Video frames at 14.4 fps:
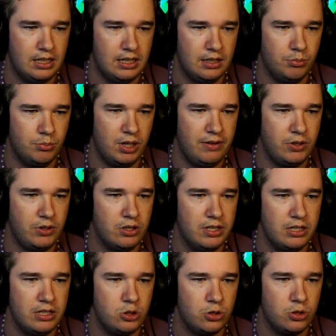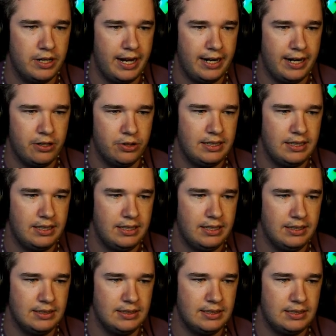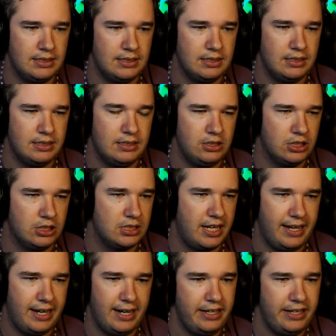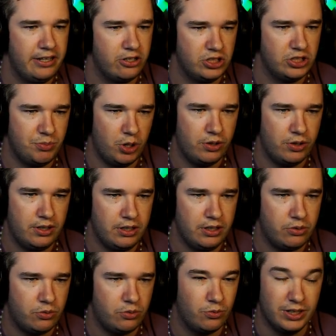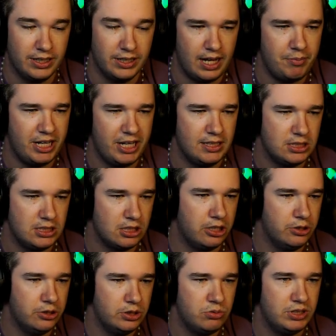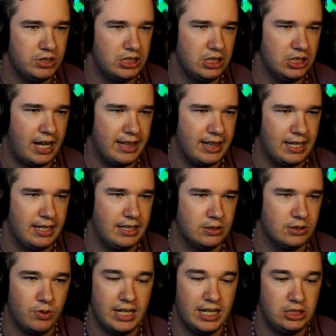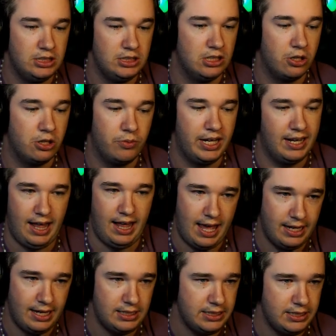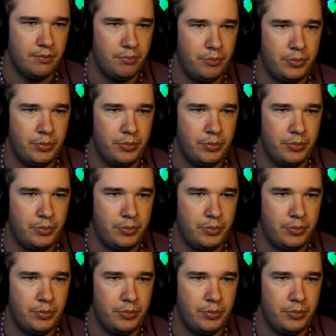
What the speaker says: If you're in the tornado, it's just like any other smoke, really. I mean, it slows, which I think is why she's all the way at A tier.